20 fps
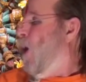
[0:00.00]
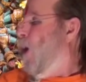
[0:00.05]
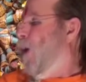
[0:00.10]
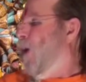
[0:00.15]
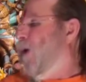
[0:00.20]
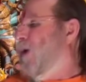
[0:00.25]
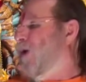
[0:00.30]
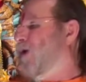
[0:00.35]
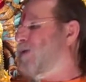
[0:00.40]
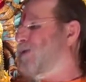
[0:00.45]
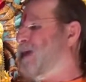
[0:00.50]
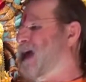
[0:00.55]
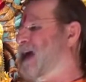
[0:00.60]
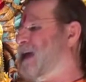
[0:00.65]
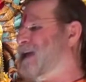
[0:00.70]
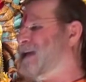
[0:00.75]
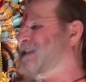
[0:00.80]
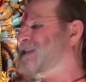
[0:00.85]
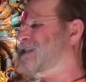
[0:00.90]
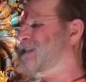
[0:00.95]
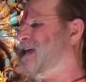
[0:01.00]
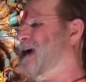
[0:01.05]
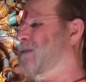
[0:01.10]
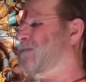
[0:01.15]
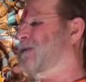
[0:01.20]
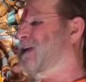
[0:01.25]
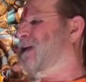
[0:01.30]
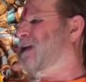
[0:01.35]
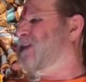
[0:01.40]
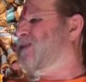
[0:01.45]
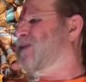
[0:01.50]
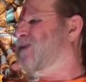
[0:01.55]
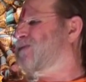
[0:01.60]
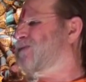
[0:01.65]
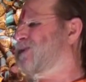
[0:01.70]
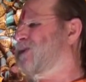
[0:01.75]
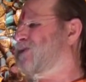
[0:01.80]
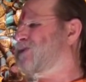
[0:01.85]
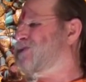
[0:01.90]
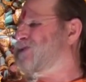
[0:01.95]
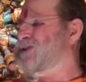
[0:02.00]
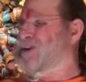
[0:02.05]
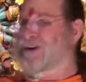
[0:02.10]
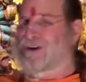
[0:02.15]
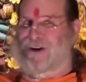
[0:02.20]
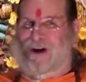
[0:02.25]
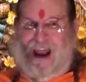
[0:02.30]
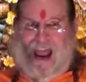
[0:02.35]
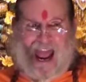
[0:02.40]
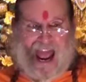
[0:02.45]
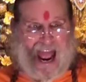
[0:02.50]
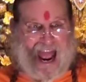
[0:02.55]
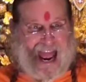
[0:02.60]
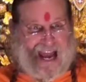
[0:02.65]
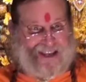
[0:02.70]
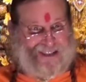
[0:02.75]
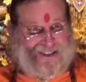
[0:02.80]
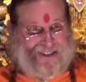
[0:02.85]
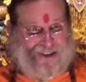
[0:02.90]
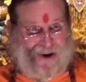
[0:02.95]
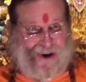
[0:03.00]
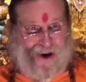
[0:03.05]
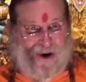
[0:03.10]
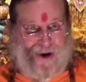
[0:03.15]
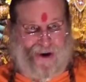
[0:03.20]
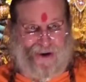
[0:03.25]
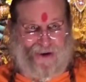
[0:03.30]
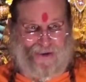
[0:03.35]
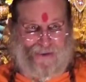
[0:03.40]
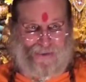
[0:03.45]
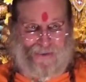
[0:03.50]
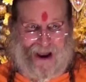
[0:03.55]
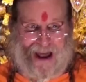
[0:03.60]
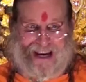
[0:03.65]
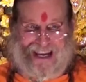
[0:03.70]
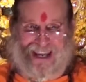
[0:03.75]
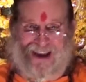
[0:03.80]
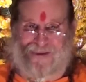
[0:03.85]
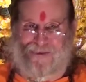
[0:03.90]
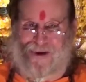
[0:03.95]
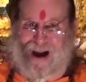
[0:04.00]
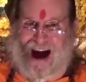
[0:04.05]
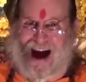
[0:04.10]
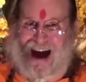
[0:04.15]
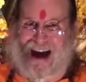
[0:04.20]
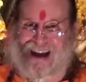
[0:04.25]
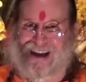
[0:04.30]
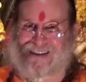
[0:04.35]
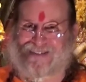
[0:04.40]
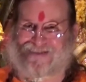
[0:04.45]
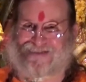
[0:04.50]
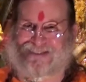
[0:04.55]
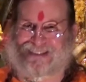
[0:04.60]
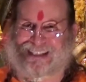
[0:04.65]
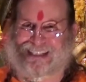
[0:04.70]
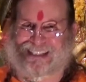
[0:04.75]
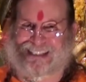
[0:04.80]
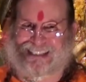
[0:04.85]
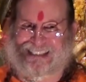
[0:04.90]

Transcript: All that is coming in the future has already arrived.